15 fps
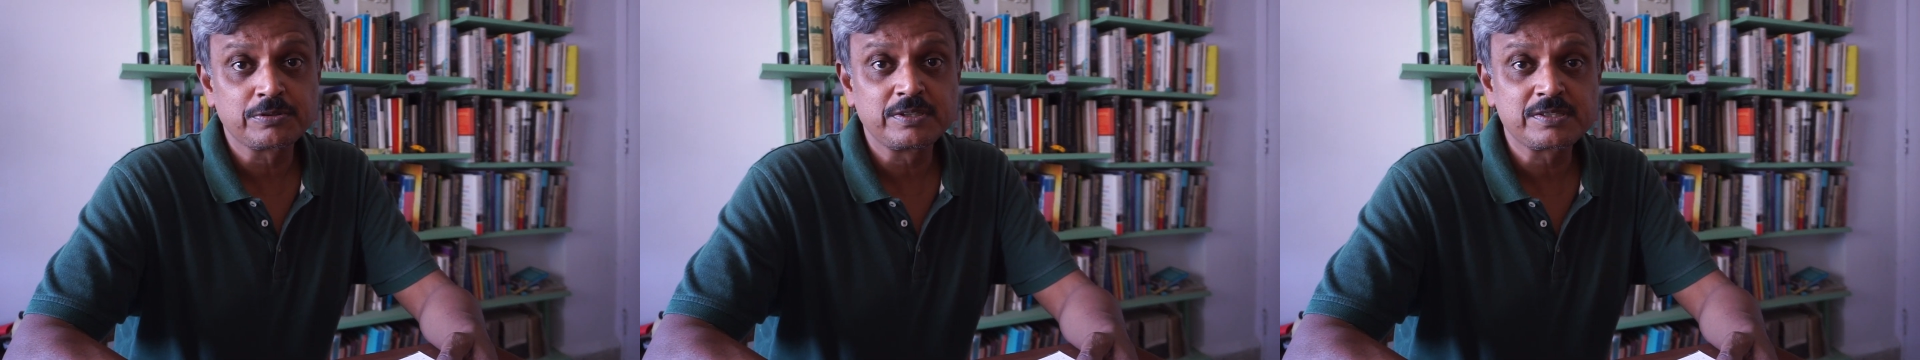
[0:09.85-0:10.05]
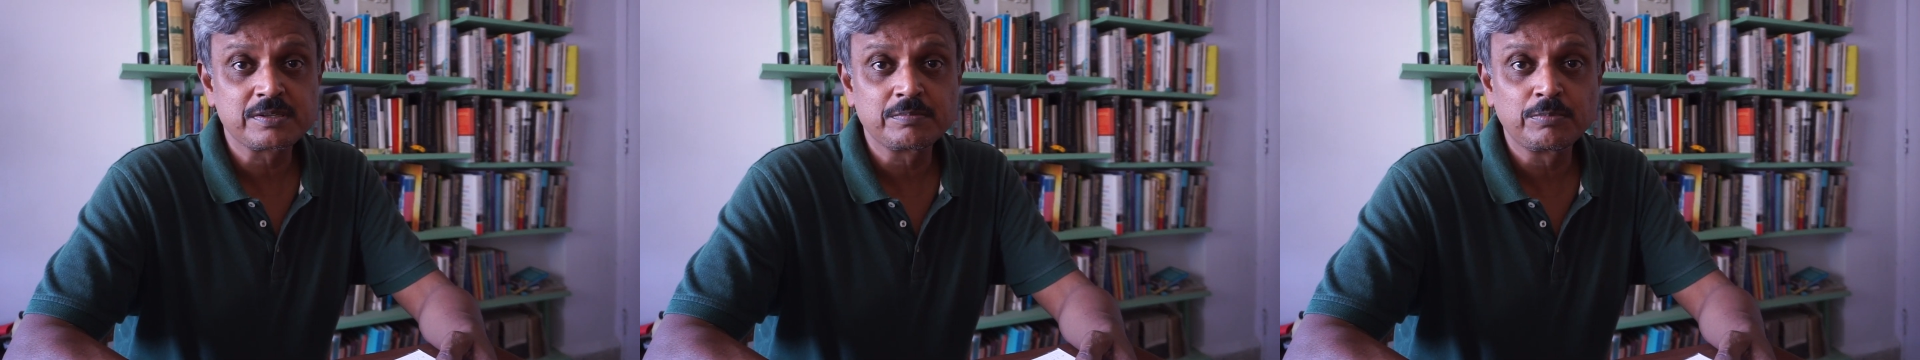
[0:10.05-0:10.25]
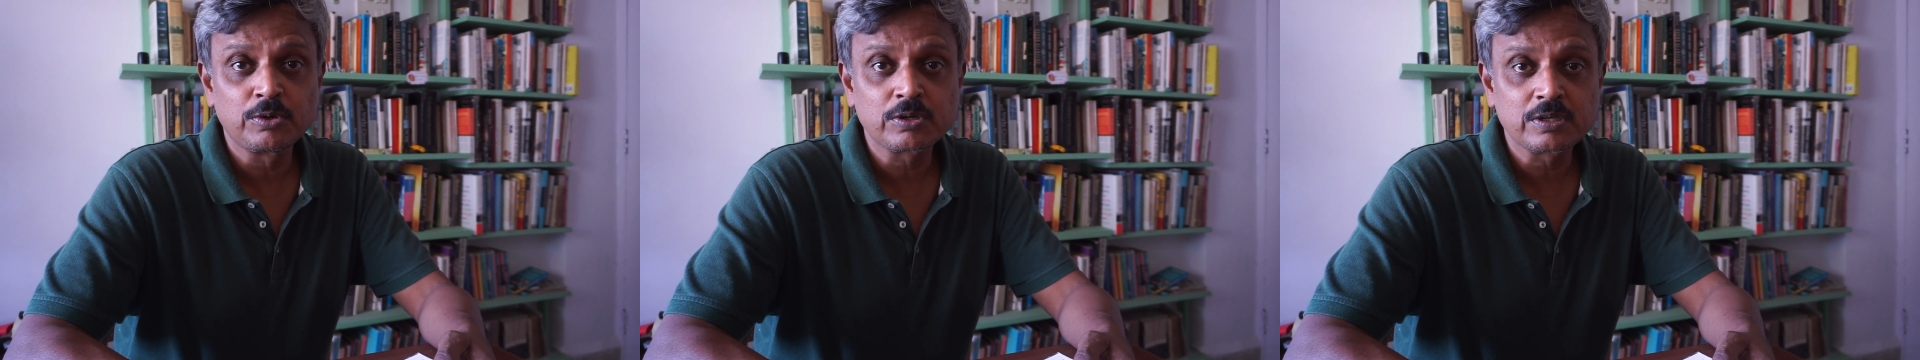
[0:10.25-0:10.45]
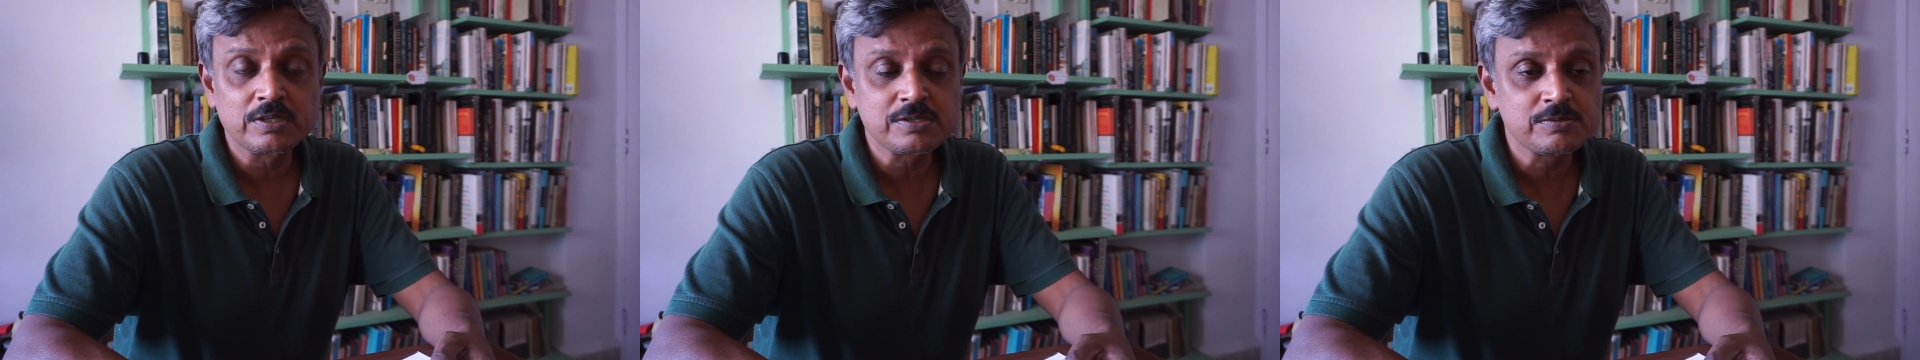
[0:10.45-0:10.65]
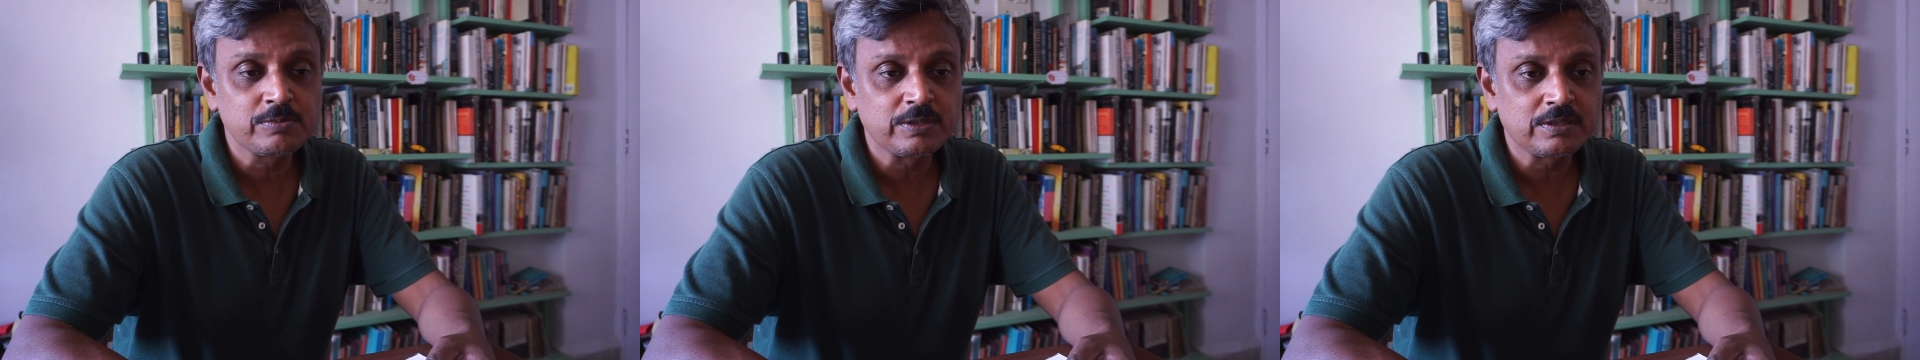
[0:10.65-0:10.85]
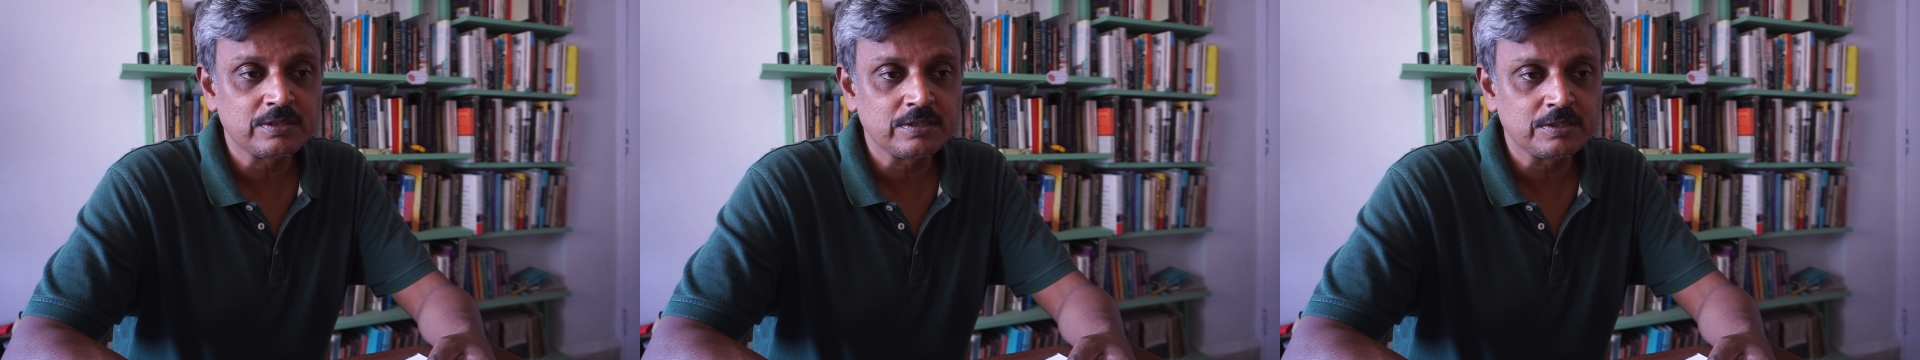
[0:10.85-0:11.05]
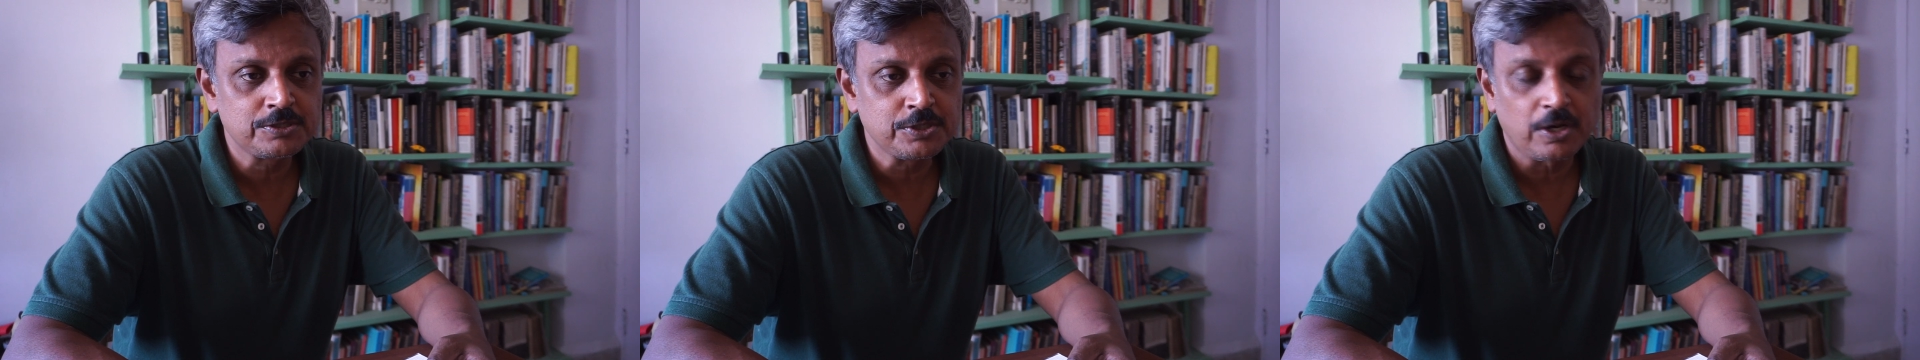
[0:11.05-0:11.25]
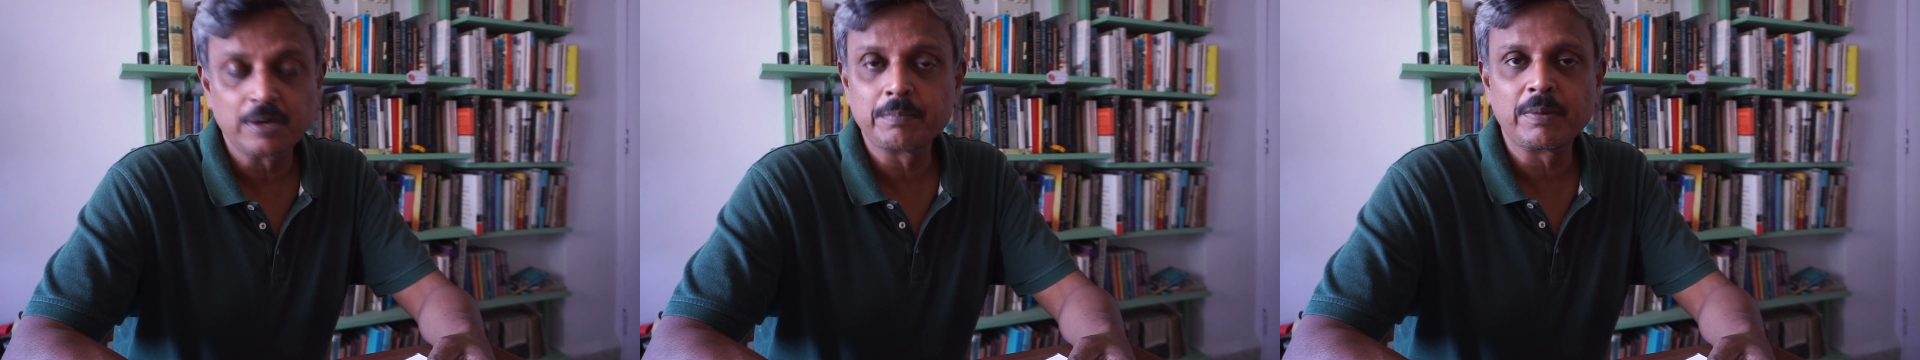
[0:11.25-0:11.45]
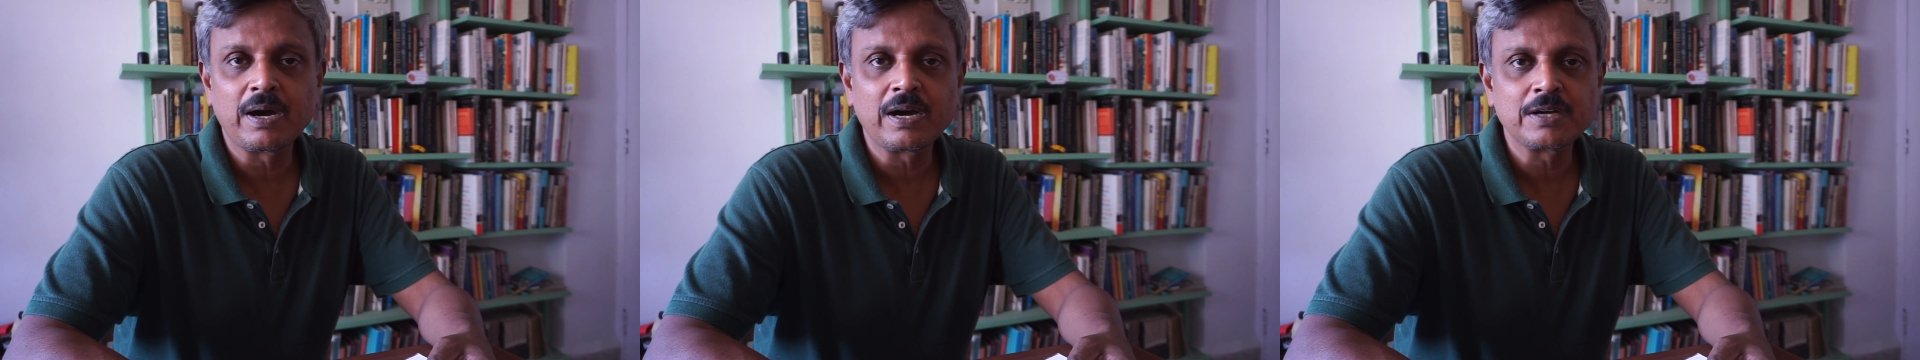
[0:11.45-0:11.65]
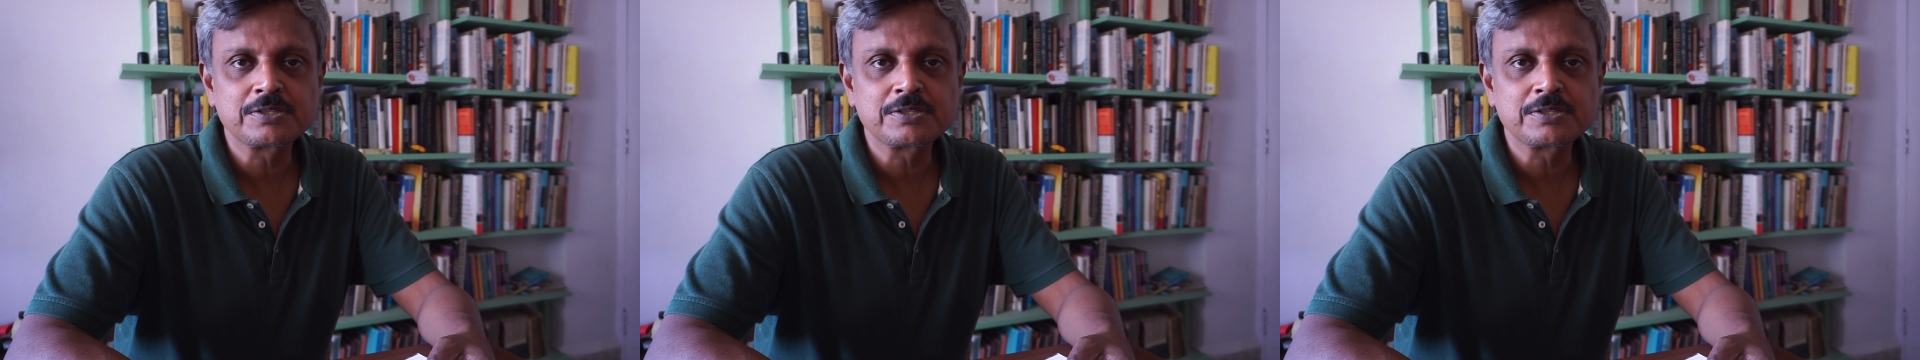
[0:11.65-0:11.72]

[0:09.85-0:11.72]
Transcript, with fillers: recent book is with uh, Joy Ma.